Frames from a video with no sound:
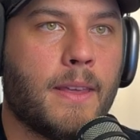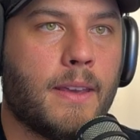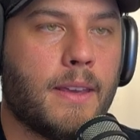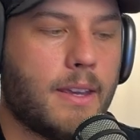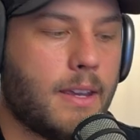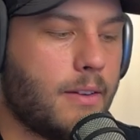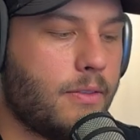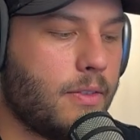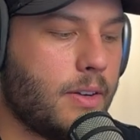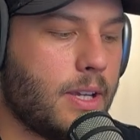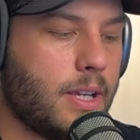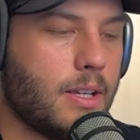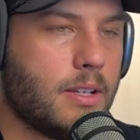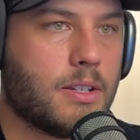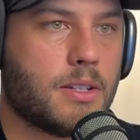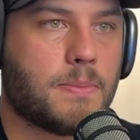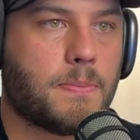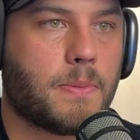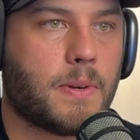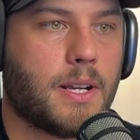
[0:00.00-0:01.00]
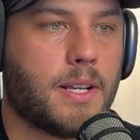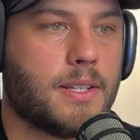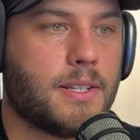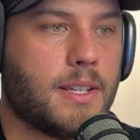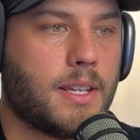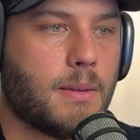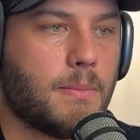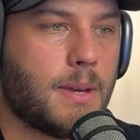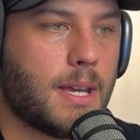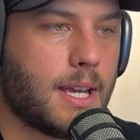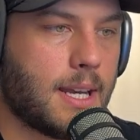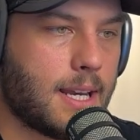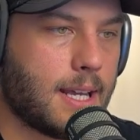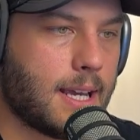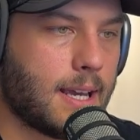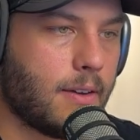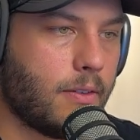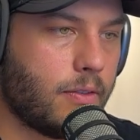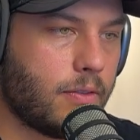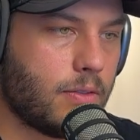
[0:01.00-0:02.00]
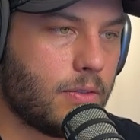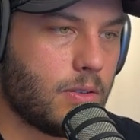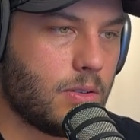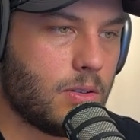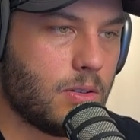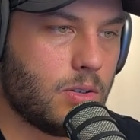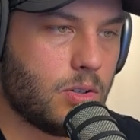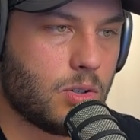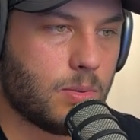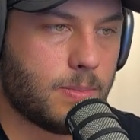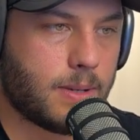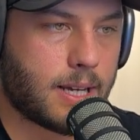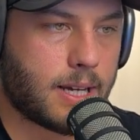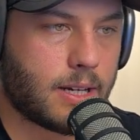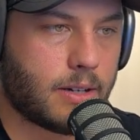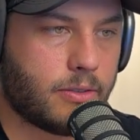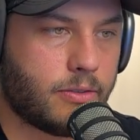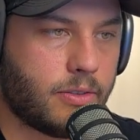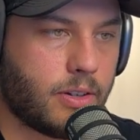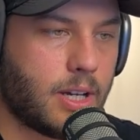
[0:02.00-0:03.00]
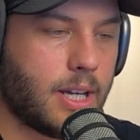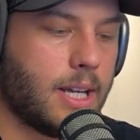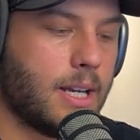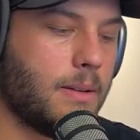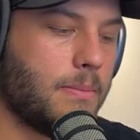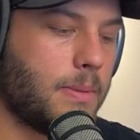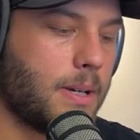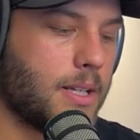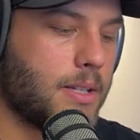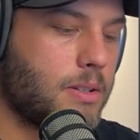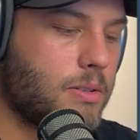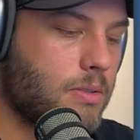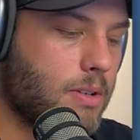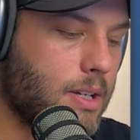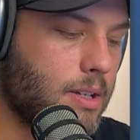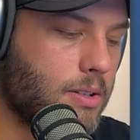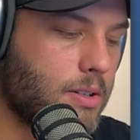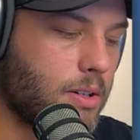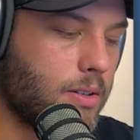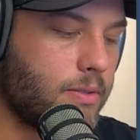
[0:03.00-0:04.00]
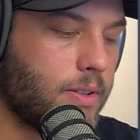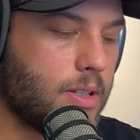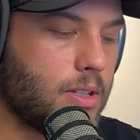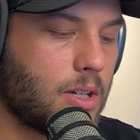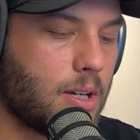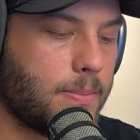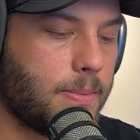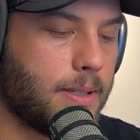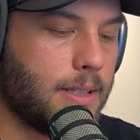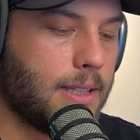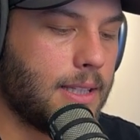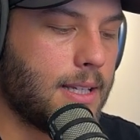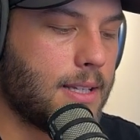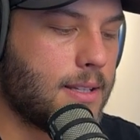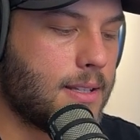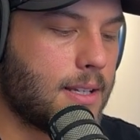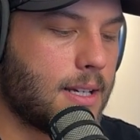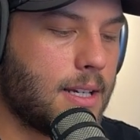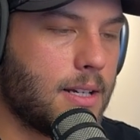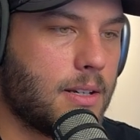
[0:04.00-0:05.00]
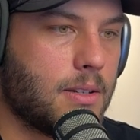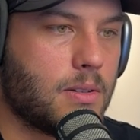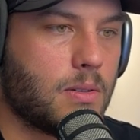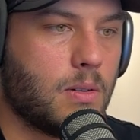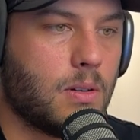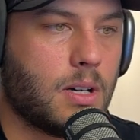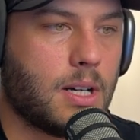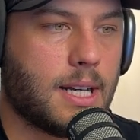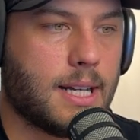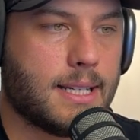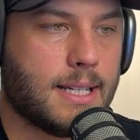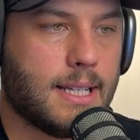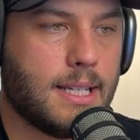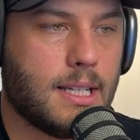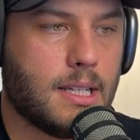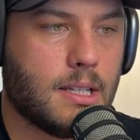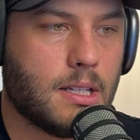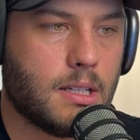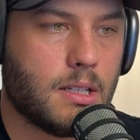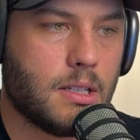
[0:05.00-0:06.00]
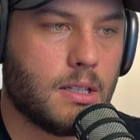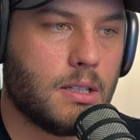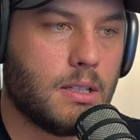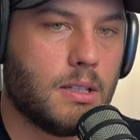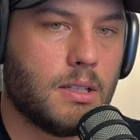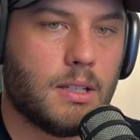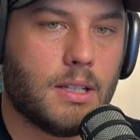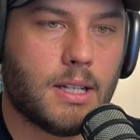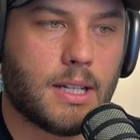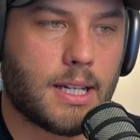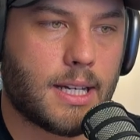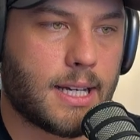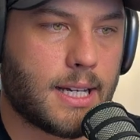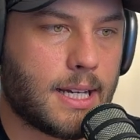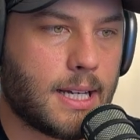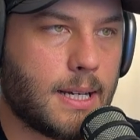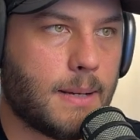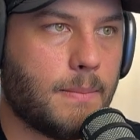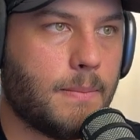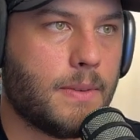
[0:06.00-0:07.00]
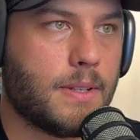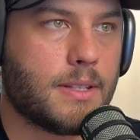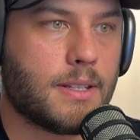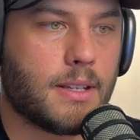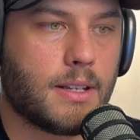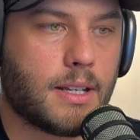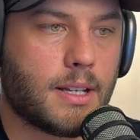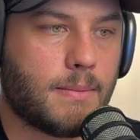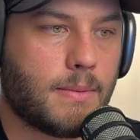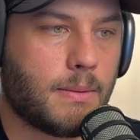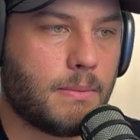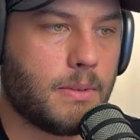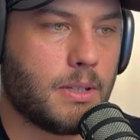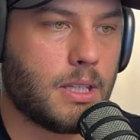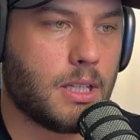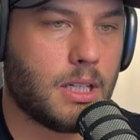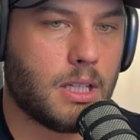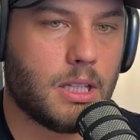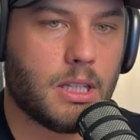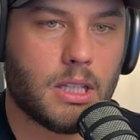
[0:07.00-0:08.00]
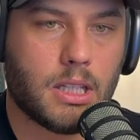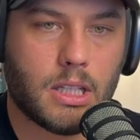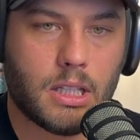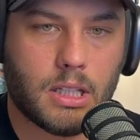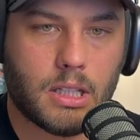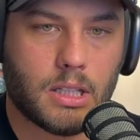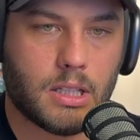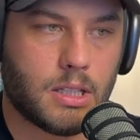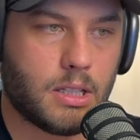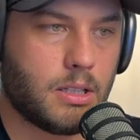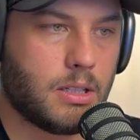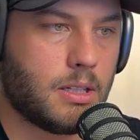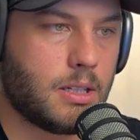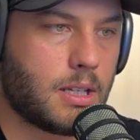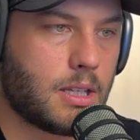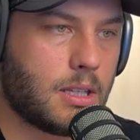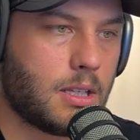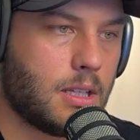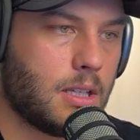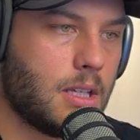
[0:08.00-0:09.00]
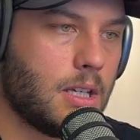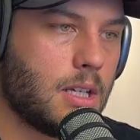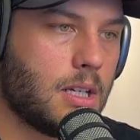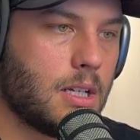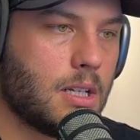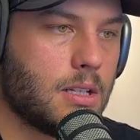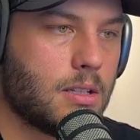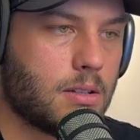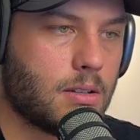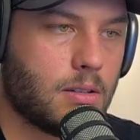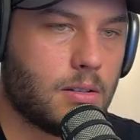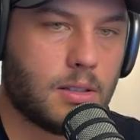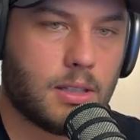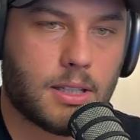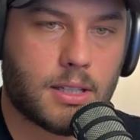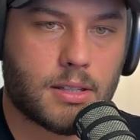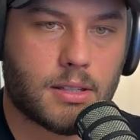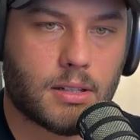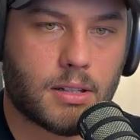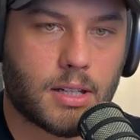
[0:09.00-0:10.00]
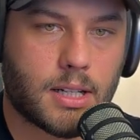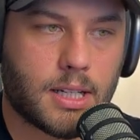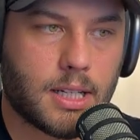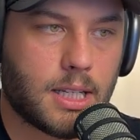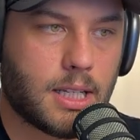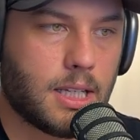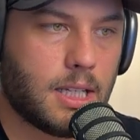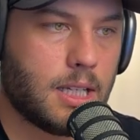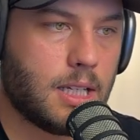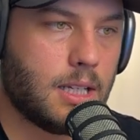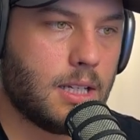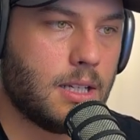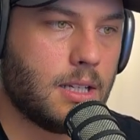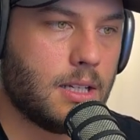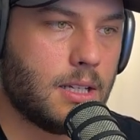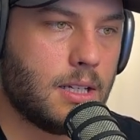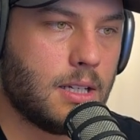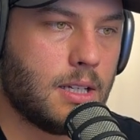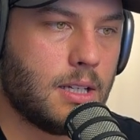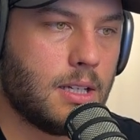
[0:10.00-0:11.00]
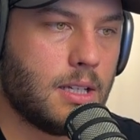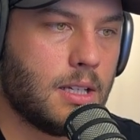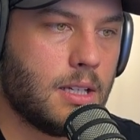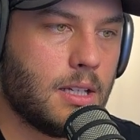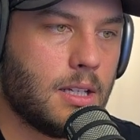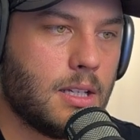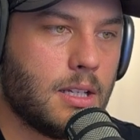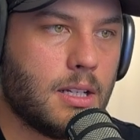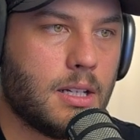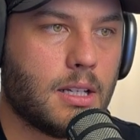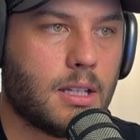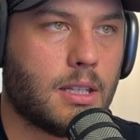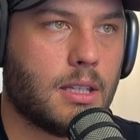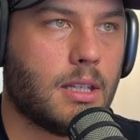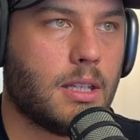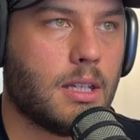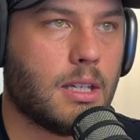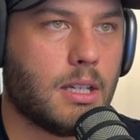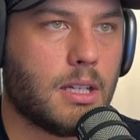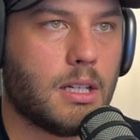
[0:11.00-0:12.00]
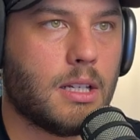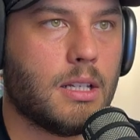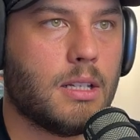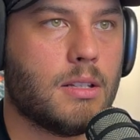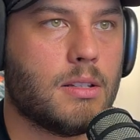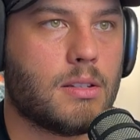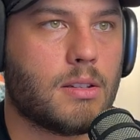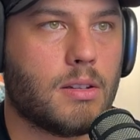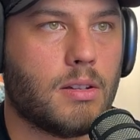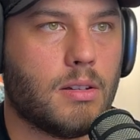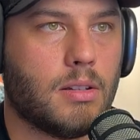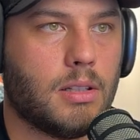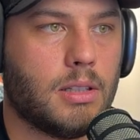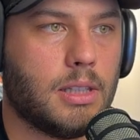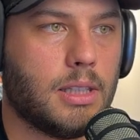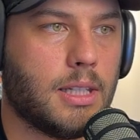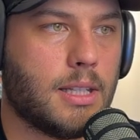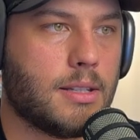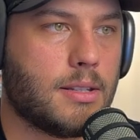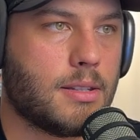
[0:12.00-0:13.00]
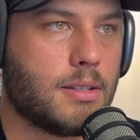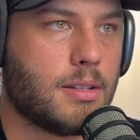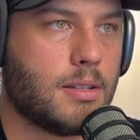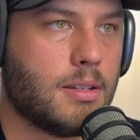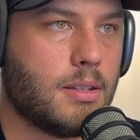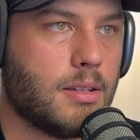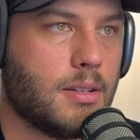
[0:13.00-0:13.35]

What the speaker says: if we just press Command F, you should be able to find by string. So if we type in list underscore ID, has it come up with anything? Nothing yet. So list ID, nothing yet. So list,